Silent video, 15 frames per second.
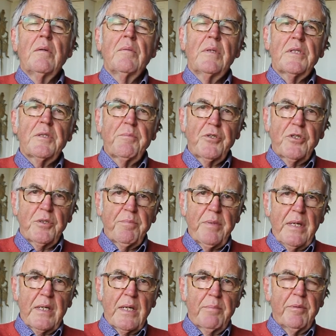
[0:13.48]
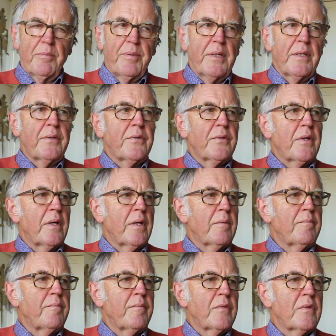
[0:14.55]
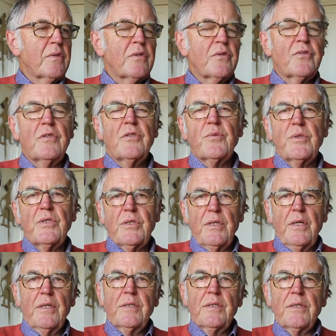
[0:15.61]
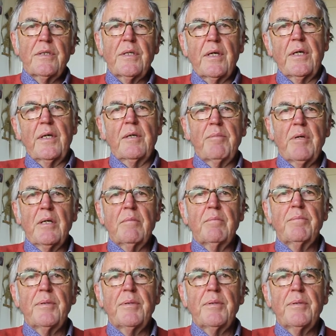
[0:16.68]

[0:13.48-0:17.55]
Let's just back up a bit. Since we started thinking about